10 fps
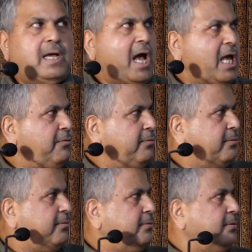I have
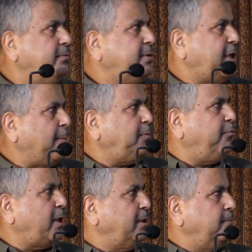kept
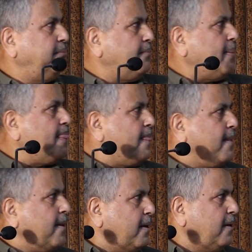one
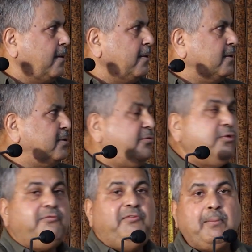
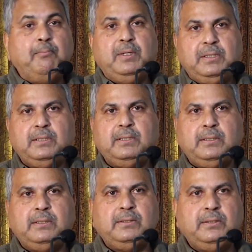food web.
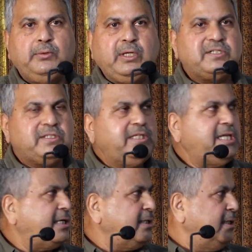You can see
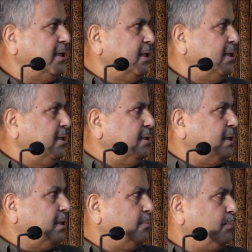that
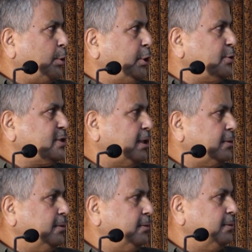the
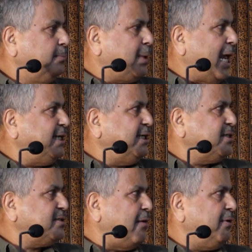producer plant
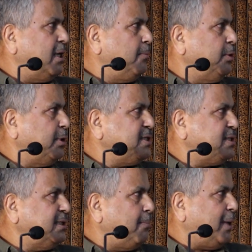is available. You can
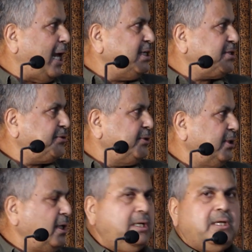see the plant,
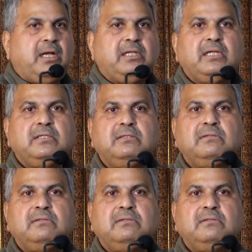and then